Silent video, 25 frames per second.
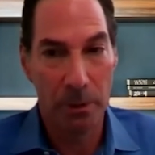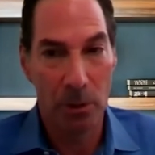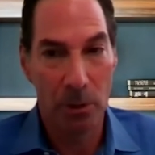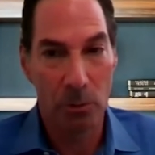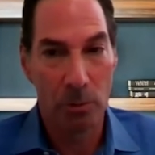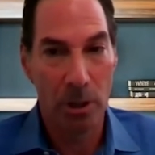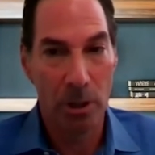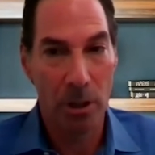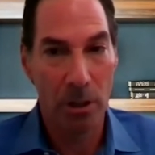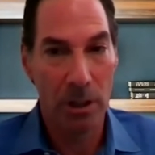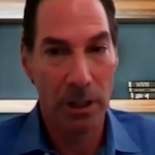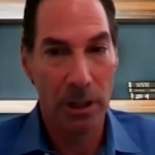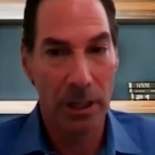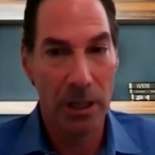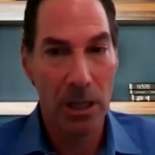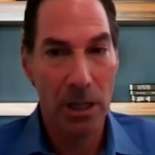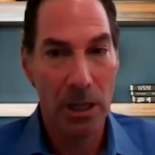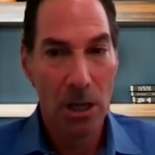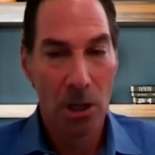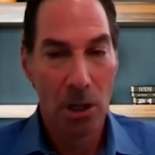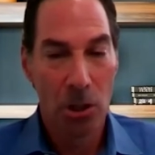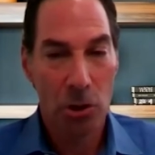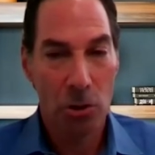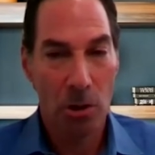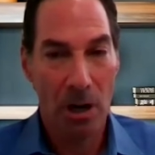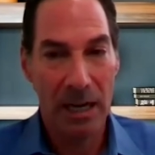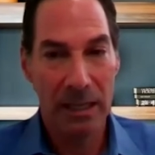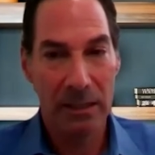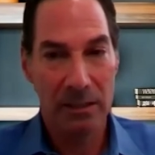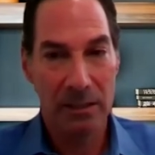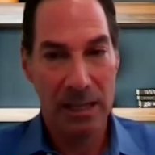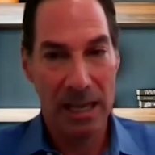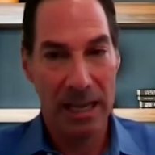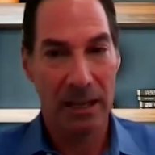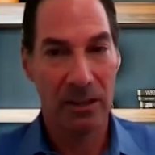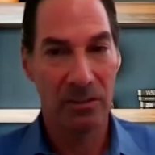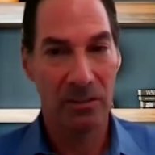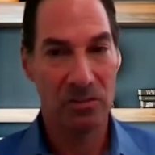but really trying to
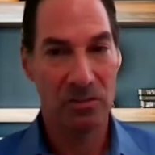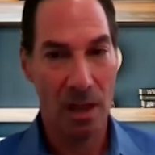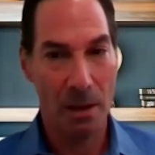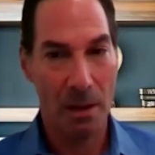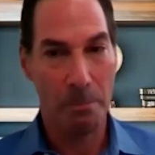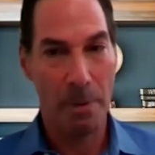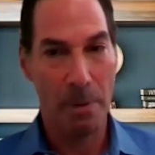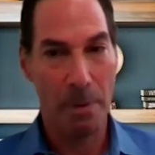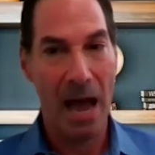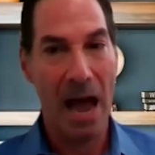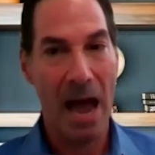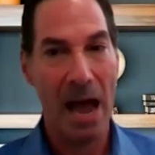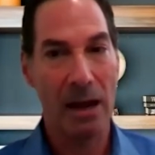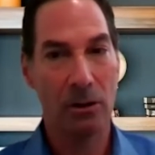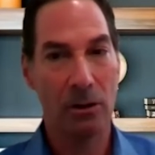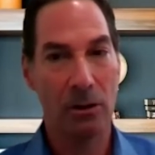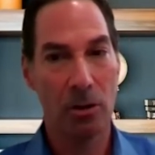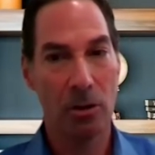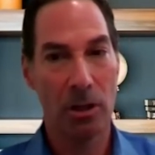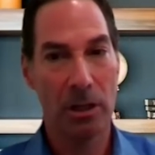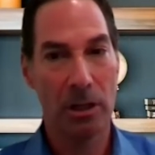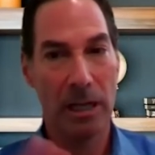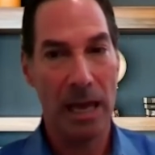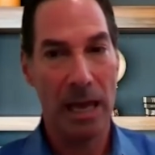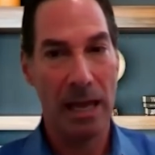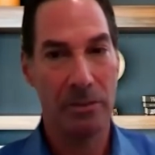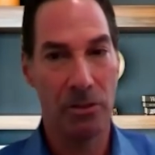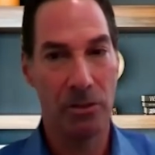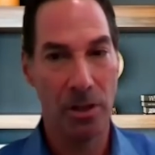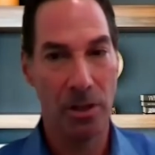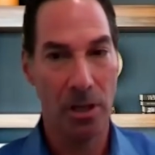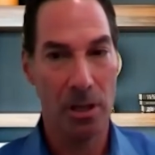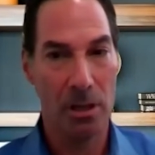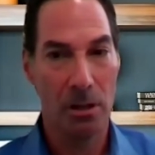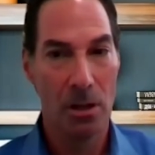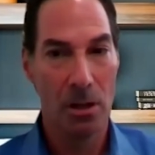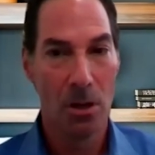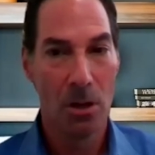take a step back, look at
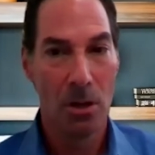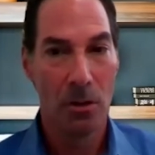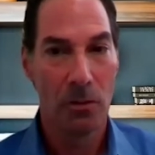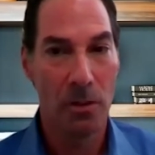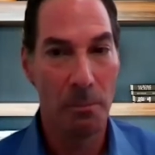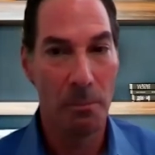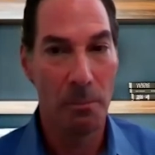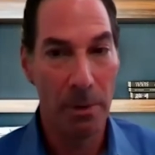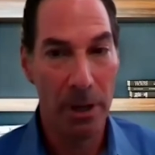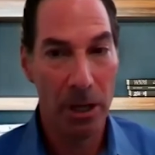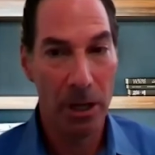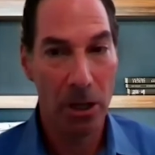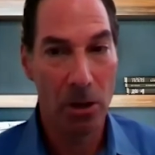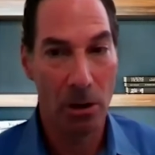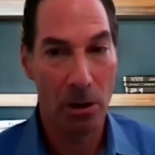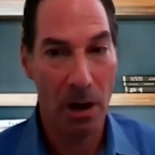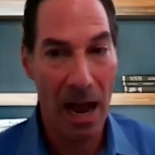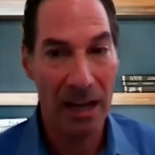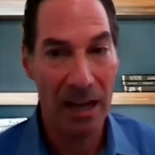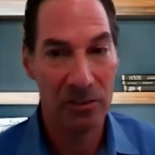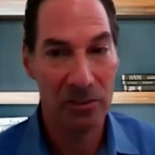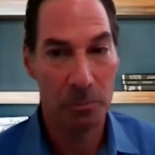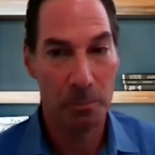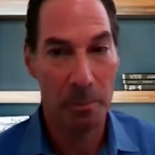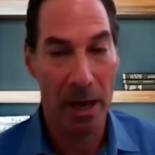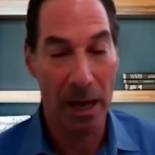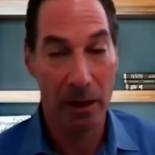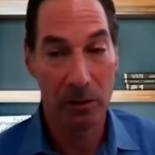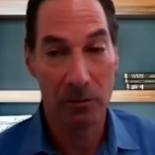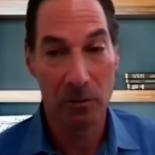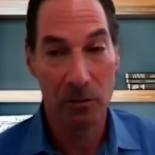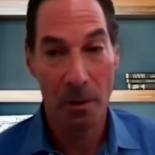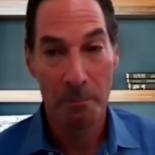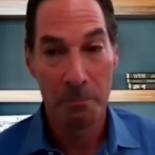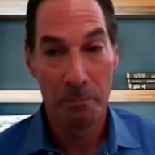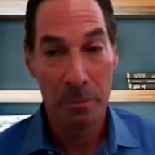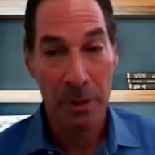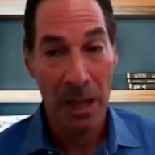the the bigger aspect.